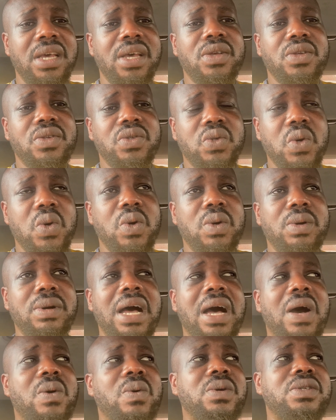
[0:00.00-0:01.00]
So
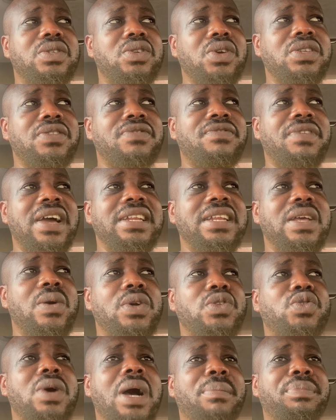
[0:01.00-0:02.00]
I will just find a
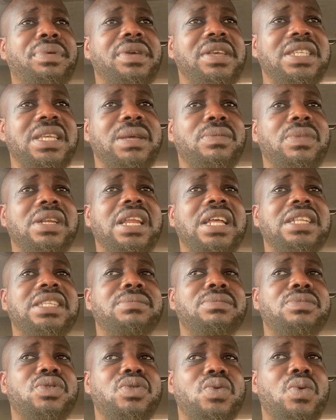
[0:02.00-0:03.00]
way to appease him, let
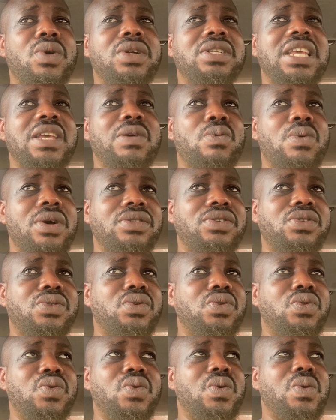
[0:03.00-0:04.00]
him do what he wants to
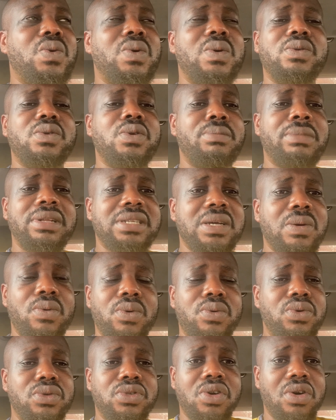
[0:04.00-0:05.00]
do, no matter
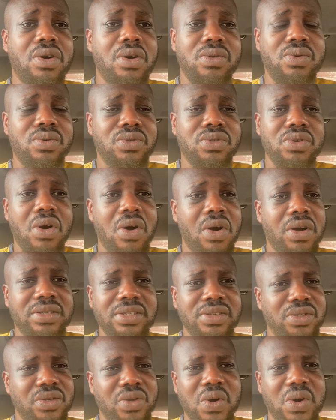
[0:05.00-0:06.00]
whose ox
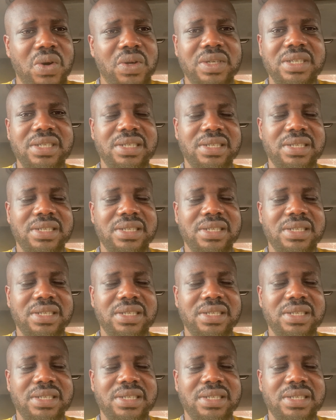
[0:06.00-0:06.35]
is God.